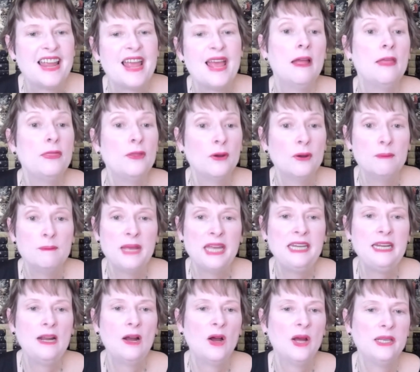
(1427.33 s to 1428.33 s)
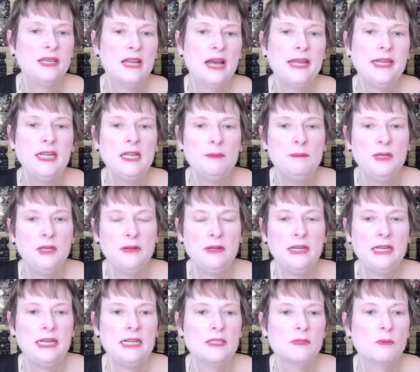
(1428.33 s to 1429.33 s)
There are many online
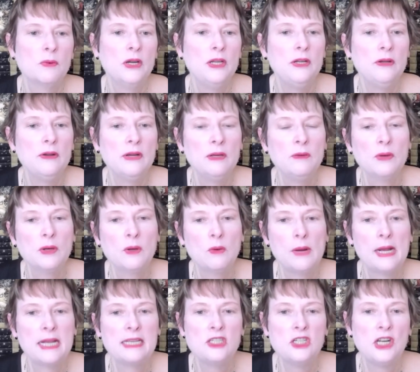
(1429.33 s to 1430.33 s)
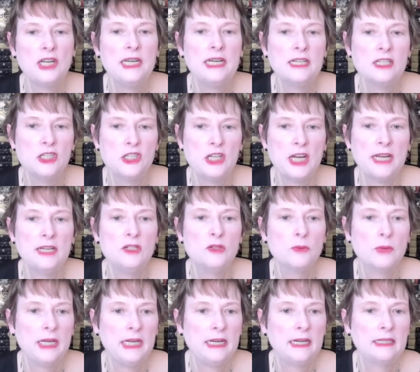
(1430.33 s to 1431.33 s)
communities where you can request and exchange
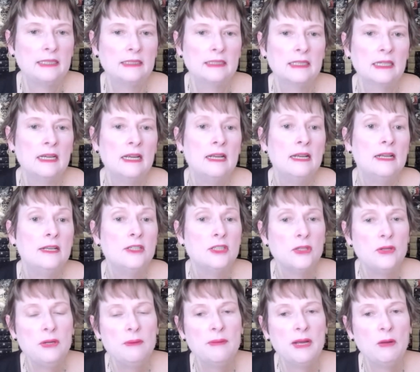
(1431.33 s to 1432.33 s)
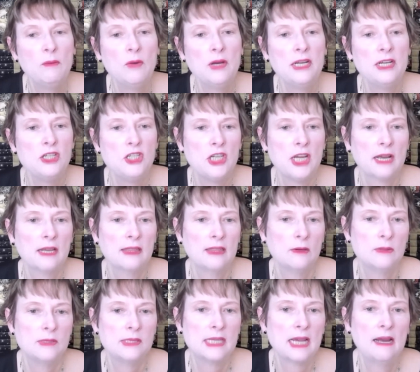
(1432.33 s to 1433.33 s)
readings, so you might want to check
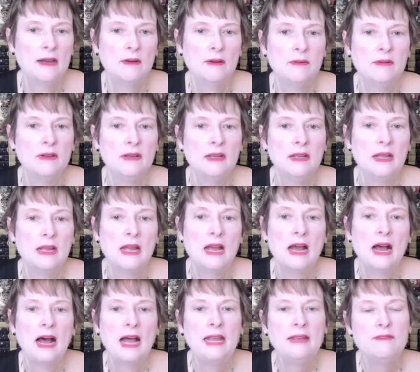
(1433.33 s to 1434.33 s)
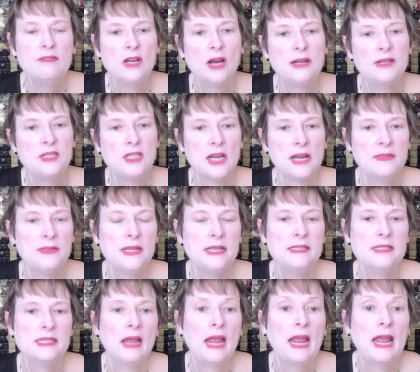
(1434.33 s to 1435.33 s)
those out. I have not done
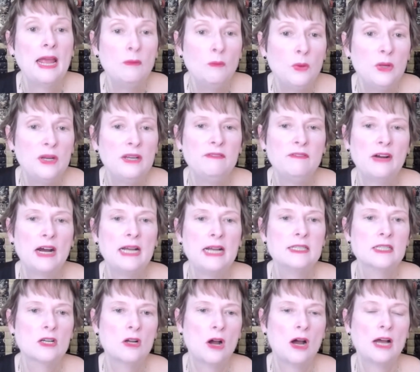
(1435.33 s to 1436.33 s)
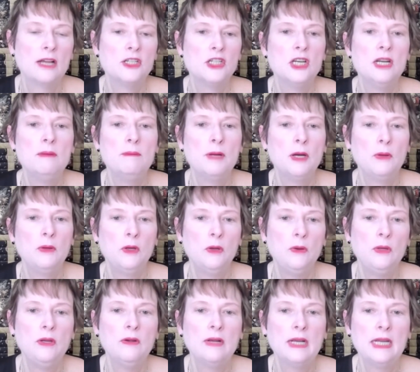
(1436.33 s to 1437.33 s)
this and would advise caution about who
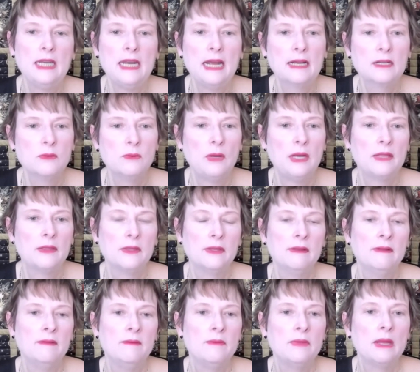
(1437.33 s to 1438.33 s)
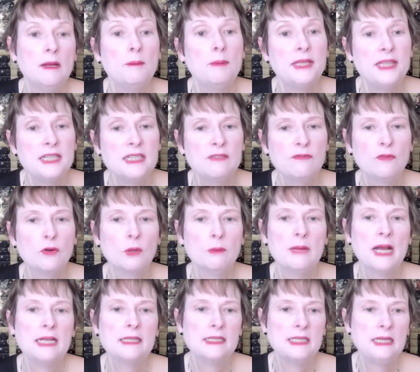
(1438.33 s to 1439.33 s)
you connect with, but this
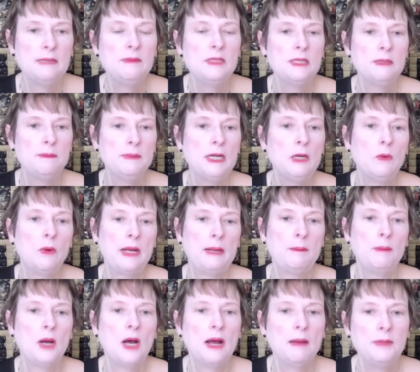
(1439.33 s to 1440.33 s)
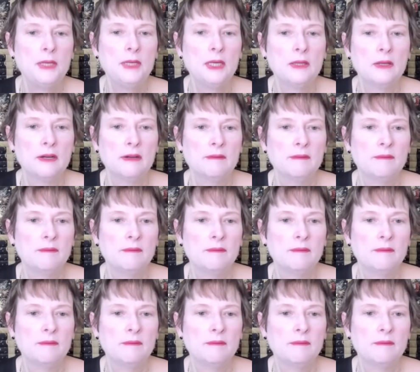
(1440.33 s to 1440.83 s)
format seems to be quite popular.